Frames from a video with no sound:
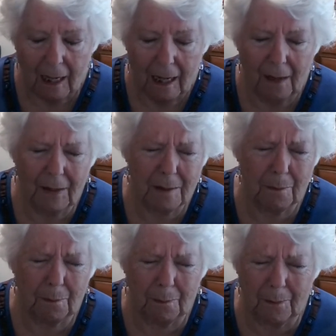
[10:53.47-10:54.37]
And there's,
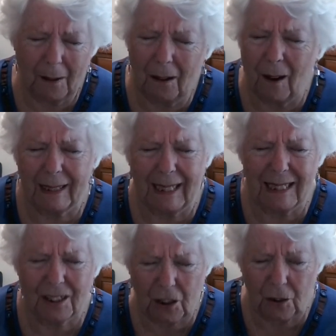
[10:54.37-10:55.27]
I get
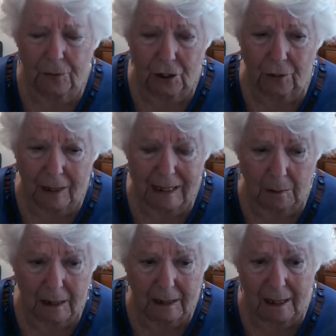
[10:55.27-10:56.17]
so frustrated
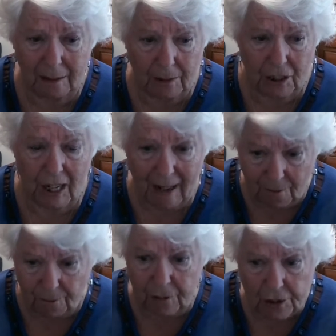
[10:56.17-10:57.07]
with the television.
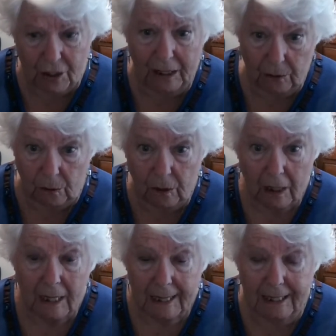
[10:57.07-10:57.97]
Every channel
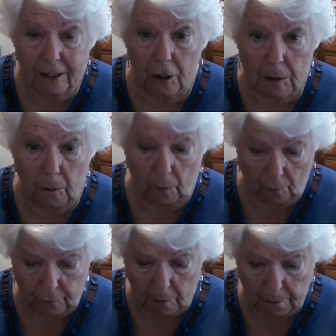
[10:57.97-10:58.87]
has got sport,
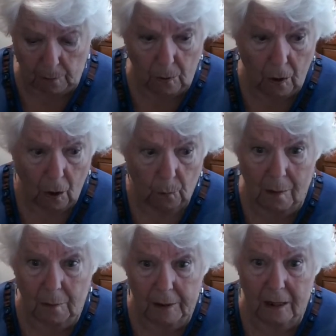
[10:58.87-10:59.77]
football,
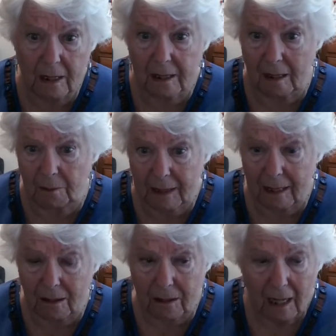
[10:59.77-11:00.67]
Wimbledon, something
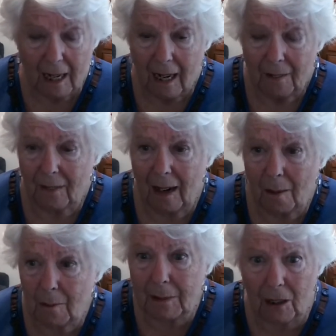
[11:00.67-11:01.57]
else. I'm
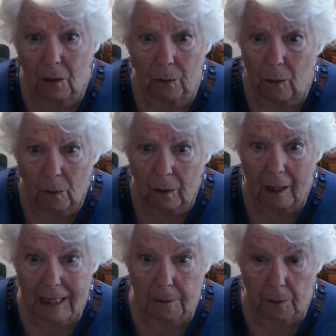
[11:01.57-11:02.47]
told I all
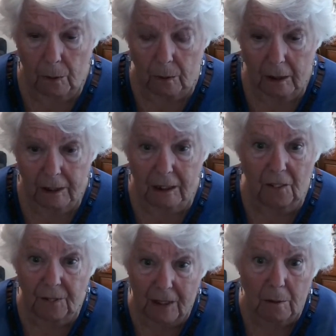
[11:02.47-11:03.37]
like sport, so the
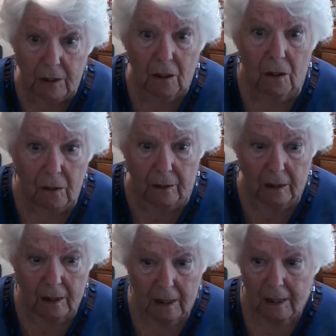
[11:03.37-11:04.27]
film's not on.
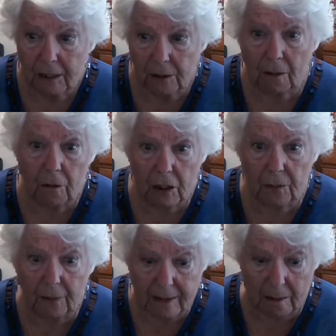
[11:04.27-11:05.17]
So I've got to
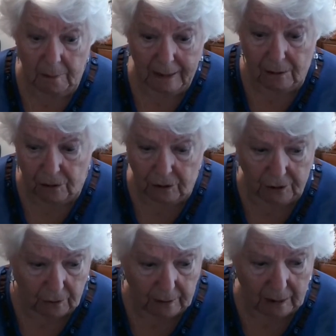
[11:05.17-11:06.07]
find something else to
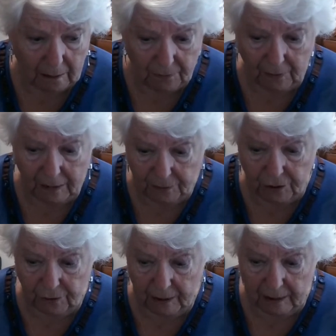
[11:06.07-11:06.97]
do now, and I'm very
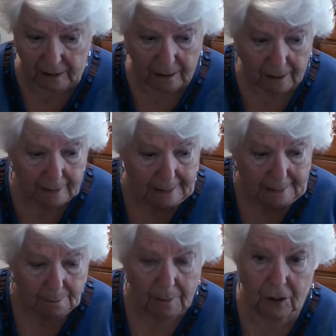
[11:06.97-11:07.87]
frustrated.
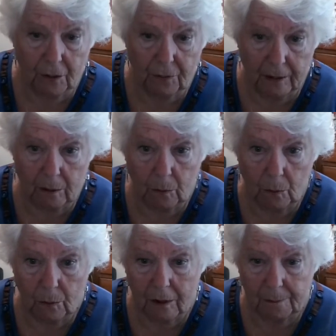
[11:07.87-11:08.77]
Might go for a little
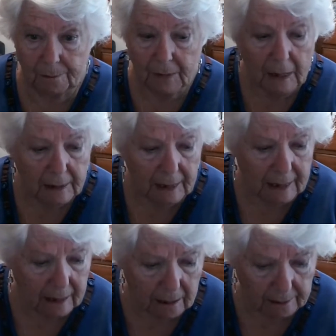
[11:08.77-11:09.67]
walk. Take
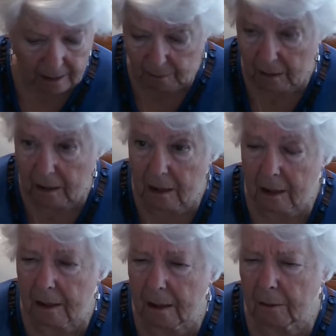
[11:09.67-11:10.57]
care, dear
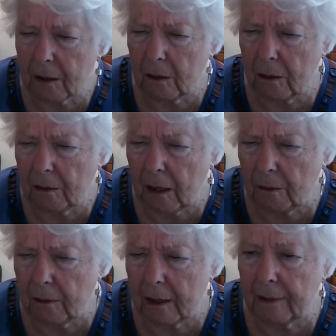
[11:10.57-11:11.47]
ones. I'll go
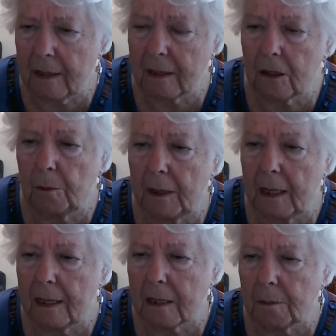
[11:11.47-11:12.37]
now then. God
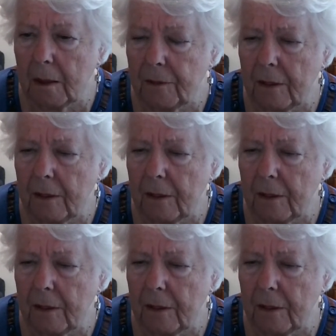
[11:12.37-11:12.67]
bless. Bye for